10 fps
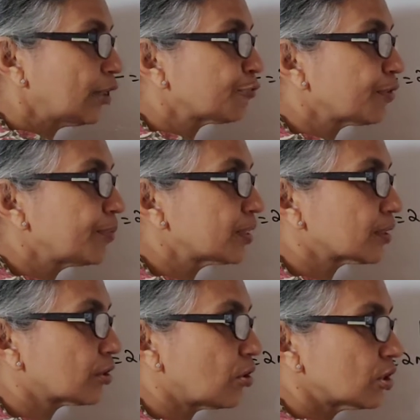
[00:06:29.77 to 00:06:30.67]
Fm is
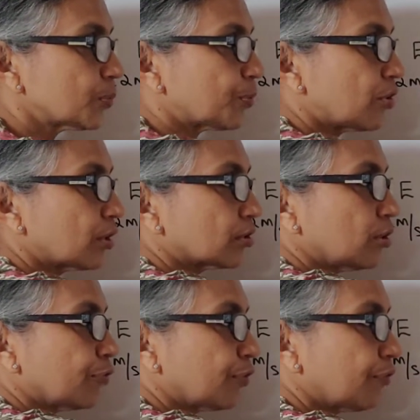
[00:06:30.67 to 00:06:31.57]
a cross product
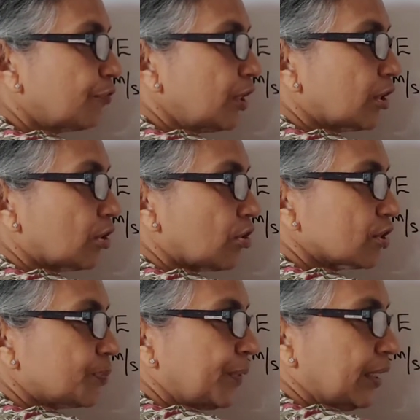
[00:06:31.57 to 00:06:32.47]
of V
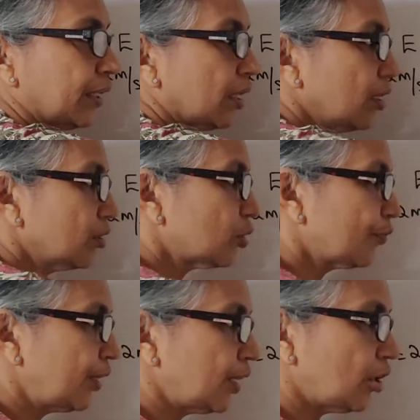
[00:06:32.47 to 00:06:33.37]
cross B.
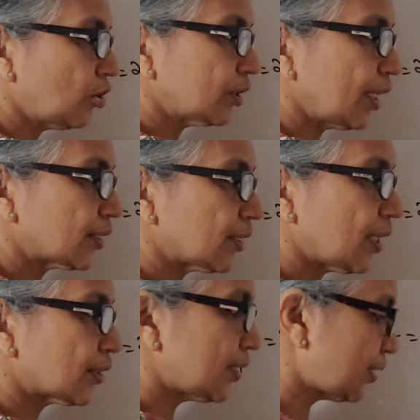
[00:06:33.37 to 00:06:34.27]
So V along the
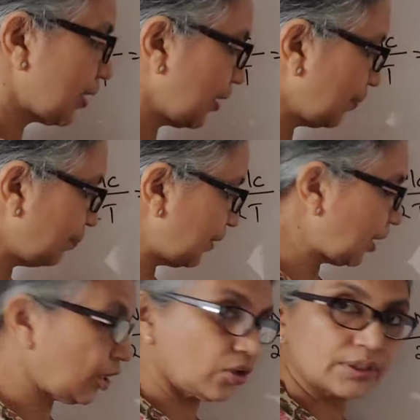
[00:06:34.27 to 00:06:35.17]
x-axis,
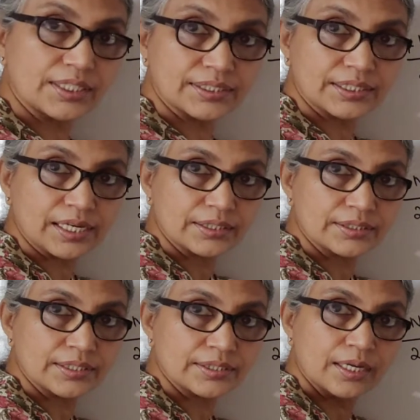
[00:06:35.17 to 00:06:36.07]
B along the
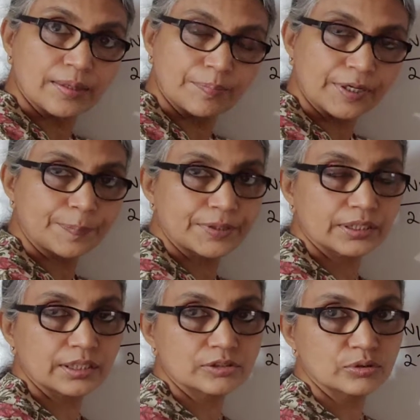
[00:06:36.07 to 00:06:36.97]
z-axis.
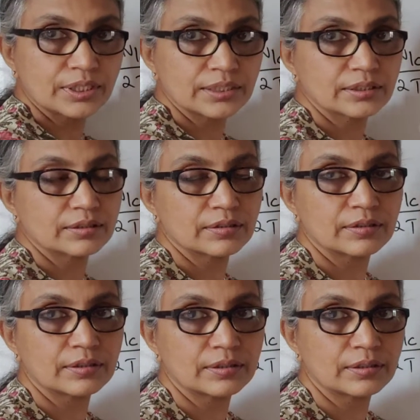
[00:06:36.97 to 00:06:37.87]
Perpendicular to that
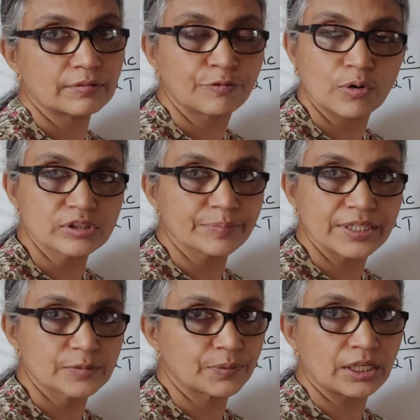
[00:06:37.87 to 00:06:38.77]
force
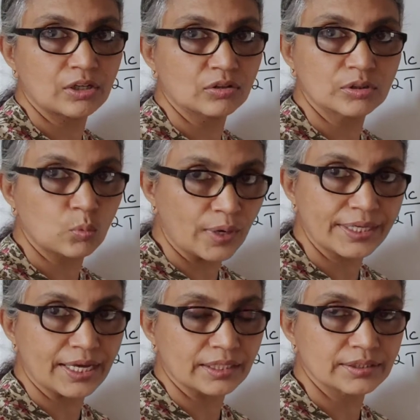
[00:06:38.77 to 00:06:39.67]
must be along the
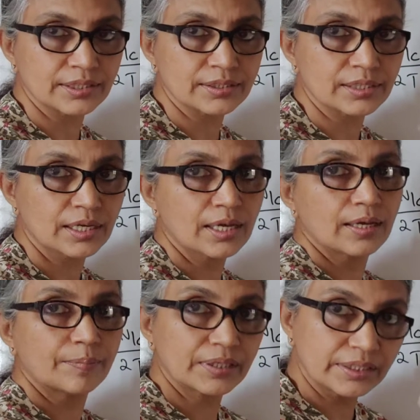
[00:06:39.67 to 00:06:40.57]
y-axis,
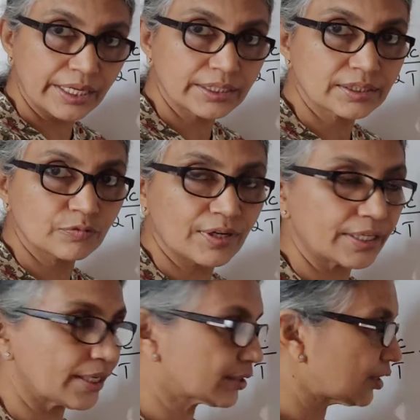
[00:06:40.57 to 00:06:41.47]
but negative
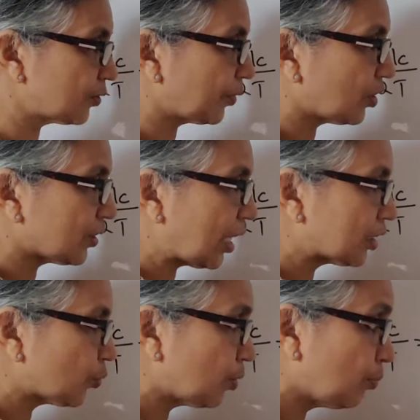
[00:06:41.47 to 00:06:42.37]
y-axis, because
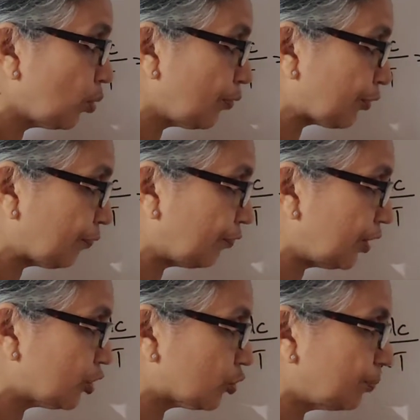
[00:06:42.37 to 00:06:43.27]
as we move from
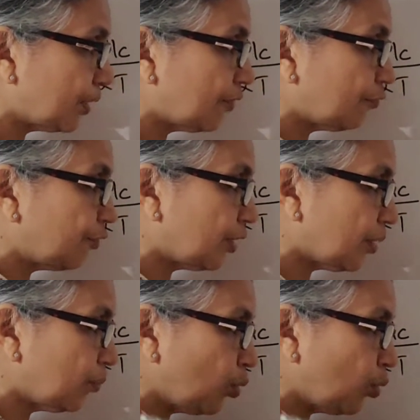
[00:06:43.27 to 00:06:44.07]
V to B, we